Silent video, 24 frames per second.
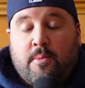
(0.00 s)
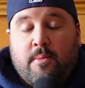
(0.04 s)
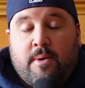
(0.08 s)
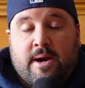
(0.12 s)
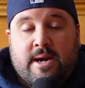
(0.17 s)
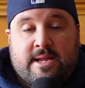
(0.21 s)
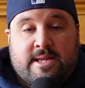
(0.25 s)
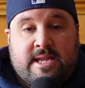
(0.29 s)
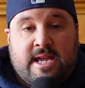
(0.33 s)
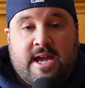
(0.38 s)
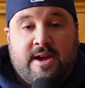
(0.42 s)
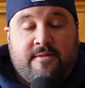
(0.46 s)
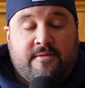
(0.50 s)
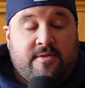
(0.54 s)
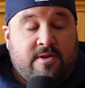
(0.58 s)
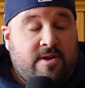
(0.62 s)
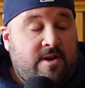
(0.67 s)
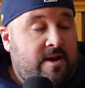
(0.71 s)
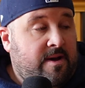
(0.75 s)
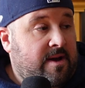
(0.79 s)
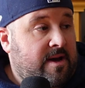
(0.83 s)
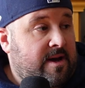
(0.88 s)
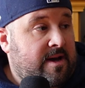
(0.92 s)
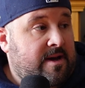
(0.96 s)
Wanted to have it
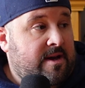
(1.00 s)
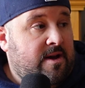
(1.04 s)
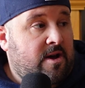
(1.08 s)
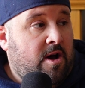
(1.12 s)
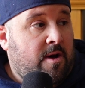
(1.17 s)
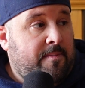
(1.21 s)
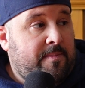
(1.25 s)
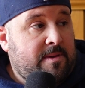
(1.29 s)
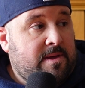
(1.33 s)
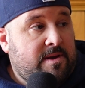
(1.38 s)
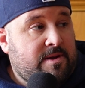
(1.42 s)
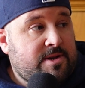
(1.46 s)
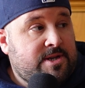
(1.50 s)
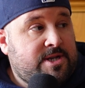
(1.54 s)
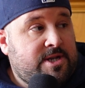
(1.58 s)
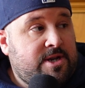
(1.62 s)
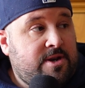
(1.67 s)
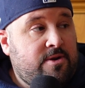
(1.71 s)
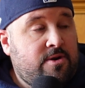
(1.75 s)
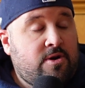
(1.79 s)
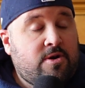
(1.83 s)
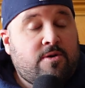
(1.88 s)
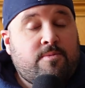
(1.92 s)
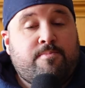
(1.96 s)
up a little
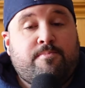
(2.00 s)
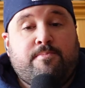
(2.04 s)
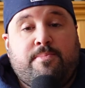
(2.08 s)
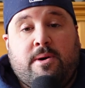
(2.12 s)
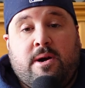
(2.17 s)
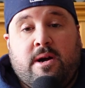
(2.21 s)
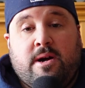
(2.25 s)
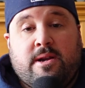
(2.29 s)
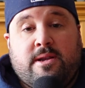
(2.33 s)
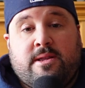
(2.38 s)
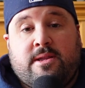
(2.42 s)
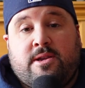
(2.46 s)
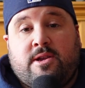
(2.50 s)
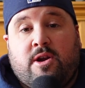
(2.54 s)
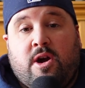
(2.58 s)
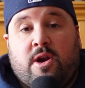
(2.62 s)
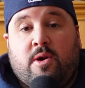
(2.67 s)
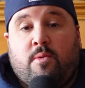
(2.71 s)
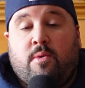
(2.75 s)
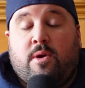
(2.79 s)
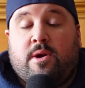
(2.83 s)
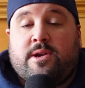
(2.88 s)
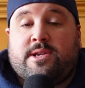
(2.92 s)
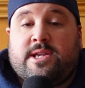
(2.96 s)
sooner, but kind
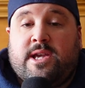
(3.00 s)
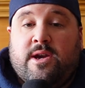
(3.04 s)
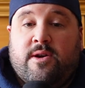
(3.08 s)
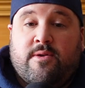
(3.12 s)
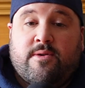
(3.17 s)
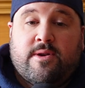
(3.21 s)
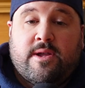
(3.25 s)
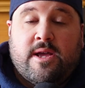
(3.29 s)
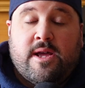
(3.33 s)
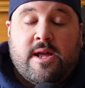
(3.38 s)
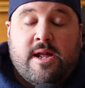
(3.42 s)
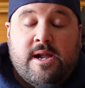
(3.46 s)
of works out.